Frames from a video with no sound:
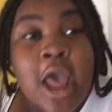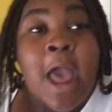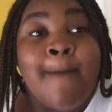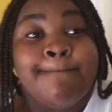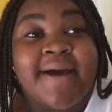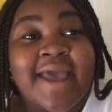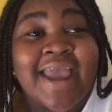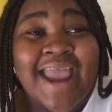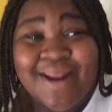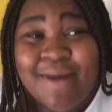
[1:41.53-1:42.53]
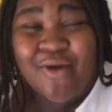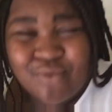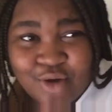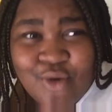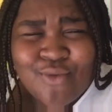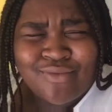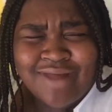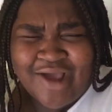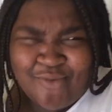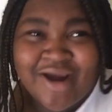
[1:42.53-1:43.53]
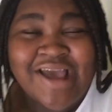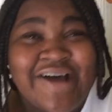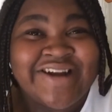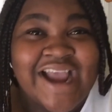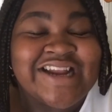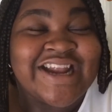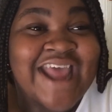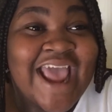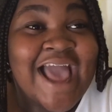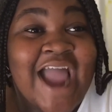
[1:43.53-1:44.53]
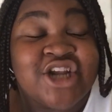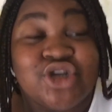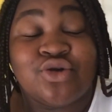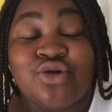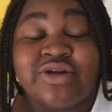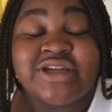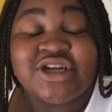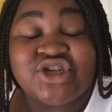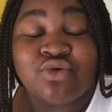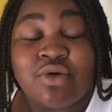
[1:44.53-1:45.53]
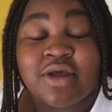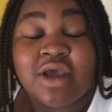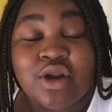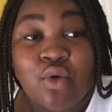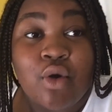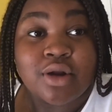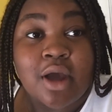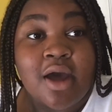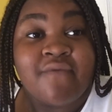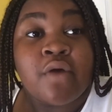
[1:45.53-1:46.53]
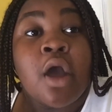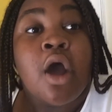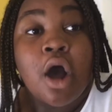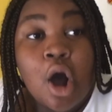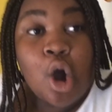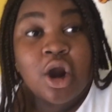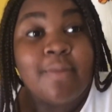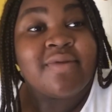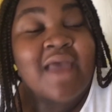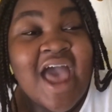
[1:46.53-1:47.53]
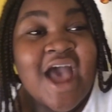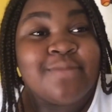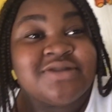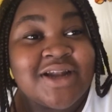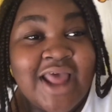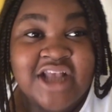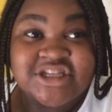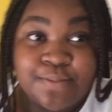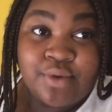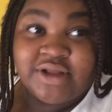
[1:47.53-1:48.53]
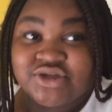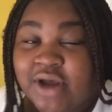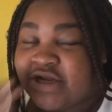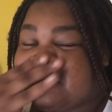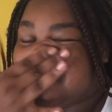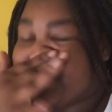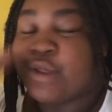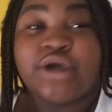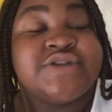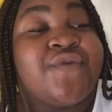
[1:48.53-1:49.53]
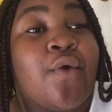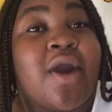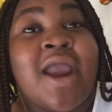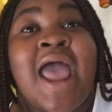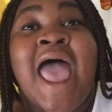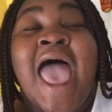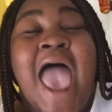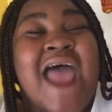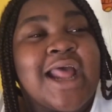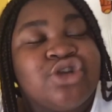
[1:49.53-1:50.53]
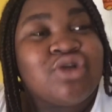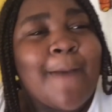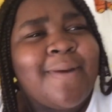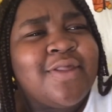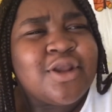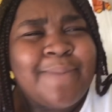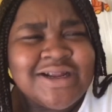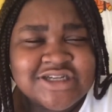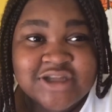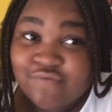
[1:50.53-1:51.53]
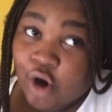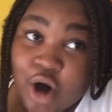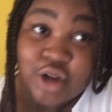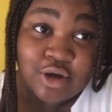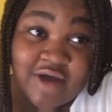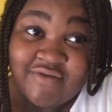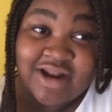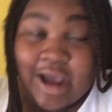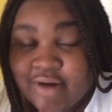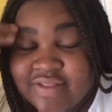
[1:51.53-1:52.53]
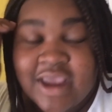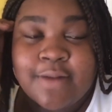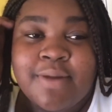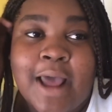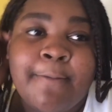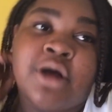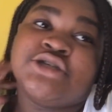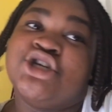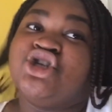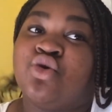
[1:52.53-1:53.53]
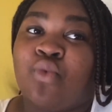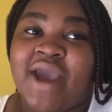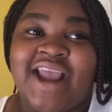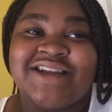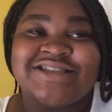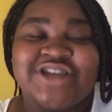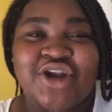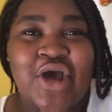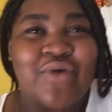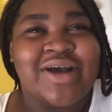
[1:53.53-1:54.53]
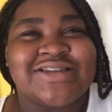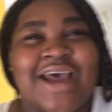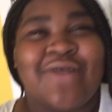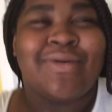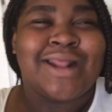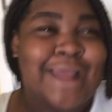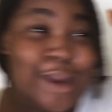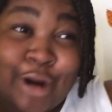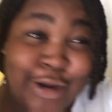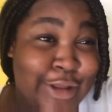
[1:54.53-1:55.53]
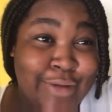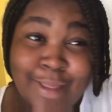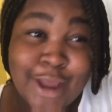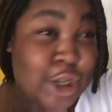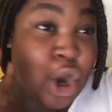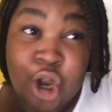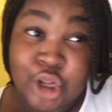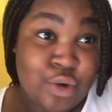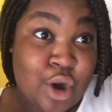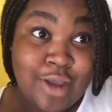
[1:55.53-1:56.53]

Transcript: But in my real workout day to day, I do usually do in order of arms, abs, legs, booty. So I just do those four, and I drop in little pieces of cardio every now and then, but I mostly do weights, you know, because I don't really like cardio. I'm not a cardio girl.